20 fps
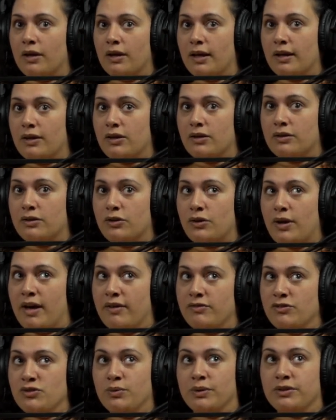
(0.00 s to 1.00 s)
and you
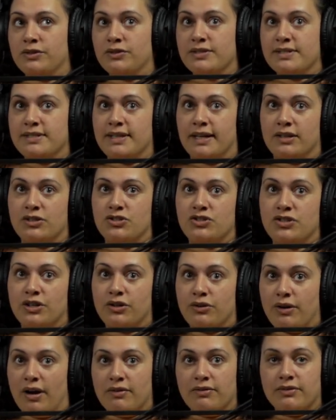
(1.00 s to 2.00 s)
have to understand
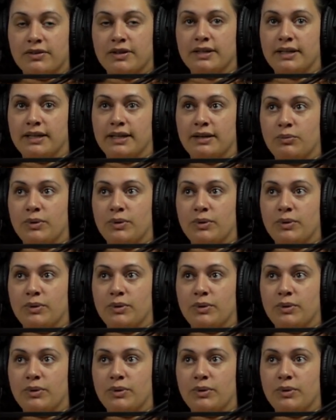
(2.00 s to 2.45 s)
geographically,